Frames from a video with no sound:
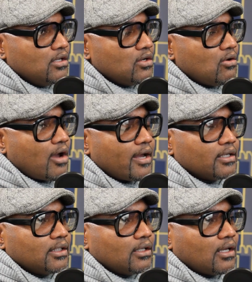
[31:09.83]

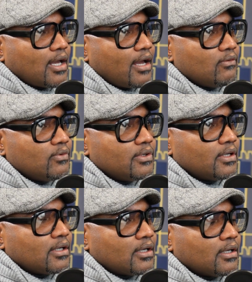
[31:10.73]
I would
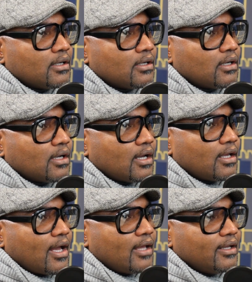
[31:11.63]
I
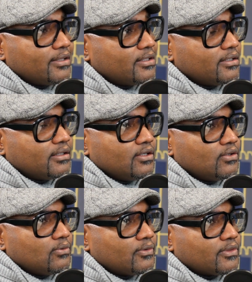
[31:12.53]
like
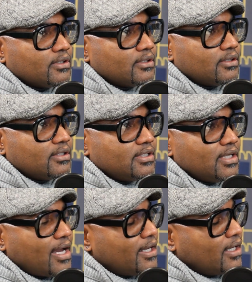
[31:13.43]
the
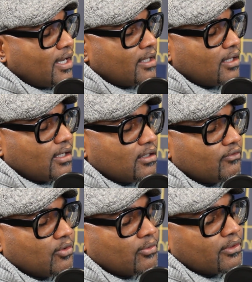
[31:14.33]
DIA. I
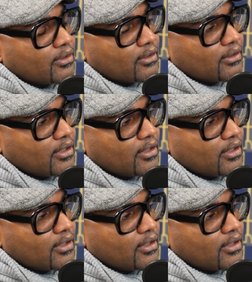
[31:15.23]
love going in there.